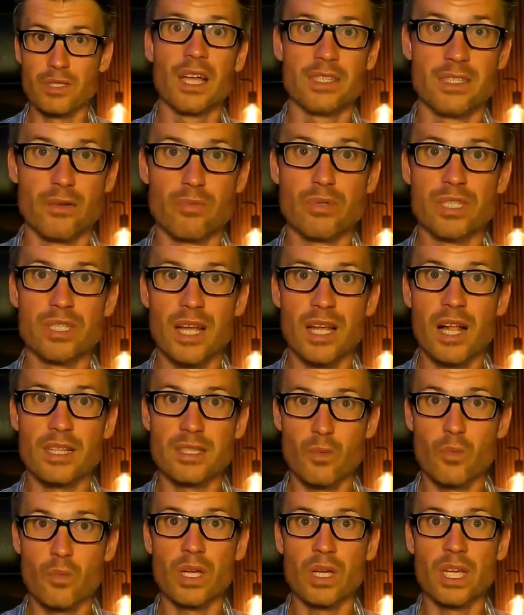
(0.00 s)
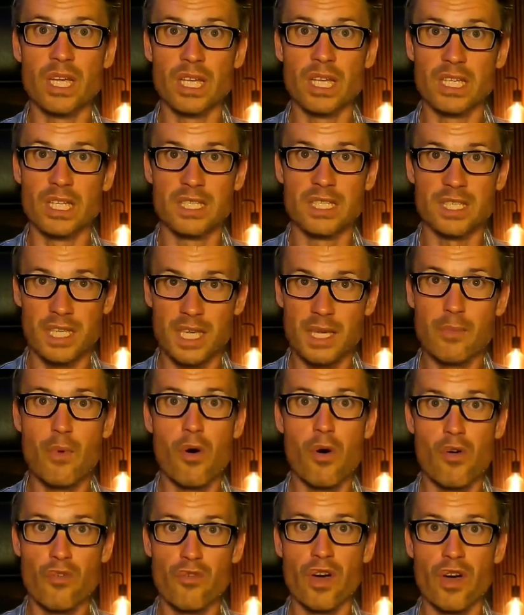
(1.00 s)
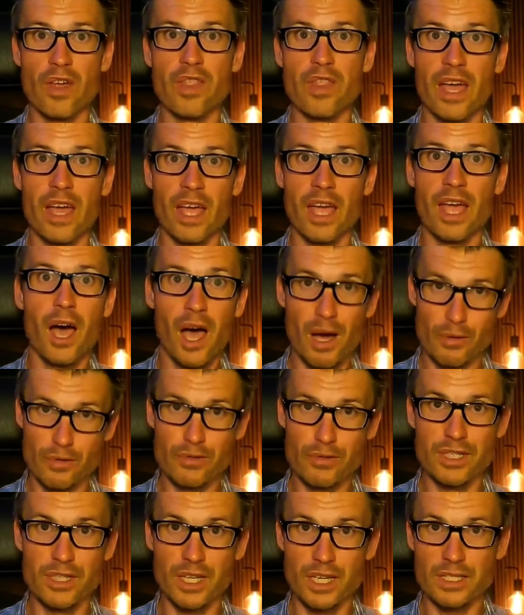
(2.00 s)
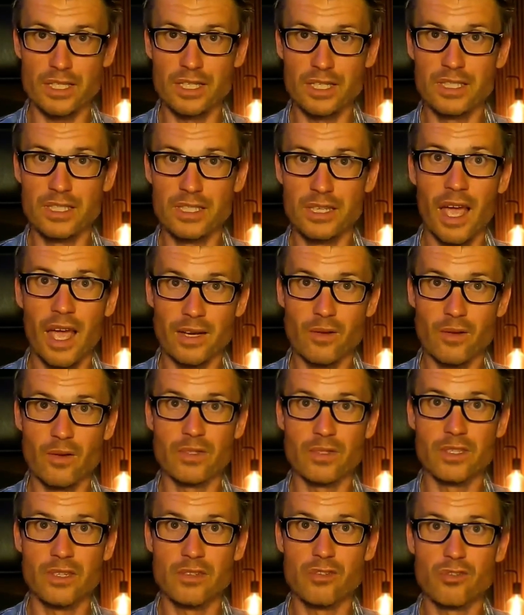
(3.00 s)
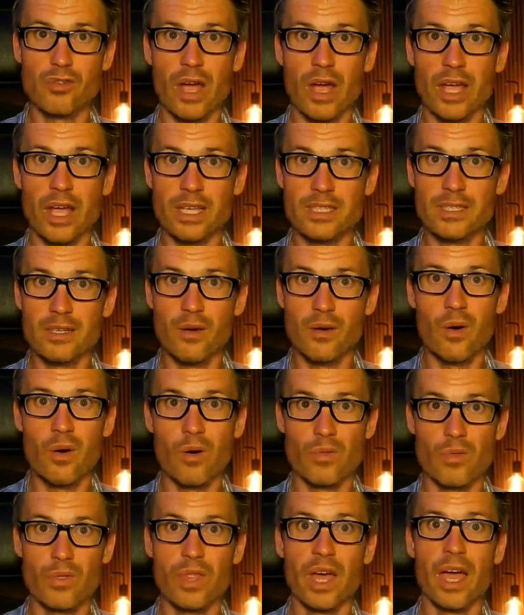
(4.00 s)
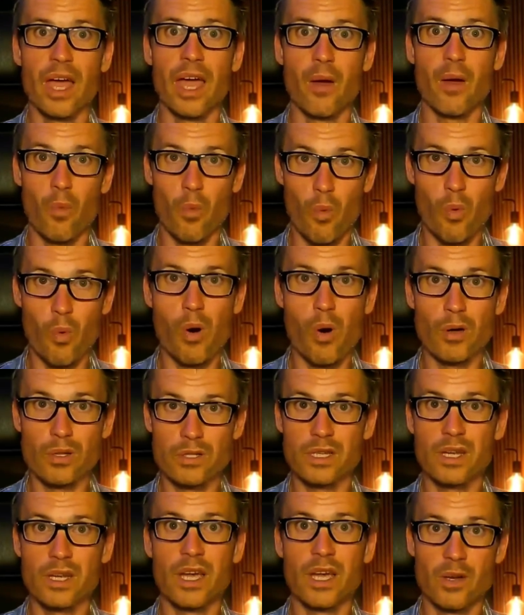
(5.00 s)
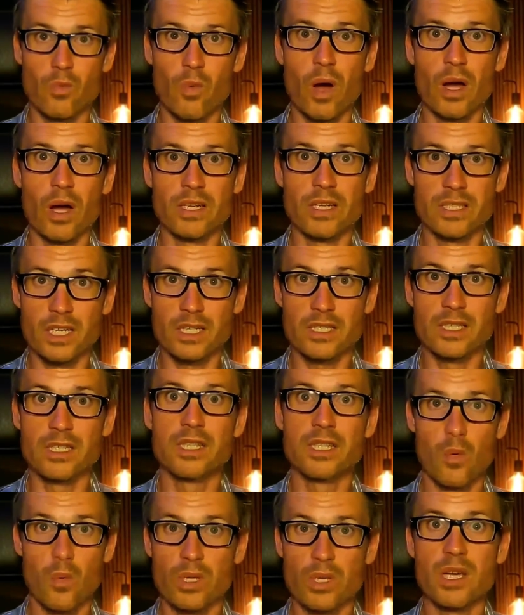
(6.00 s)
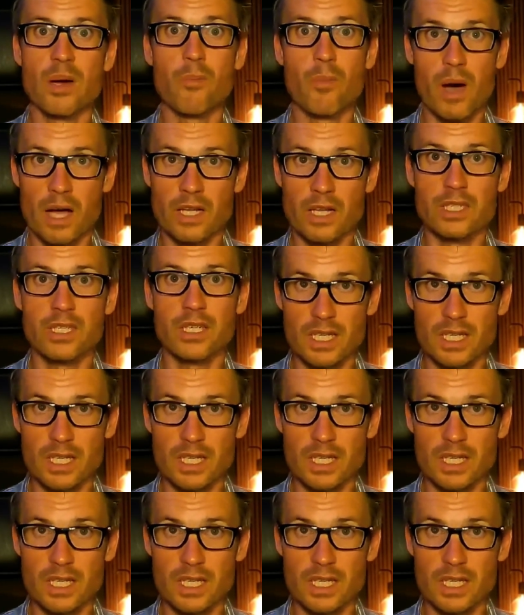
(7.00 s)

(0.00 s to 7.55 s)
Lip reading: As a result, we skim over the how-to sections and concentrate on the what and why sections, which are much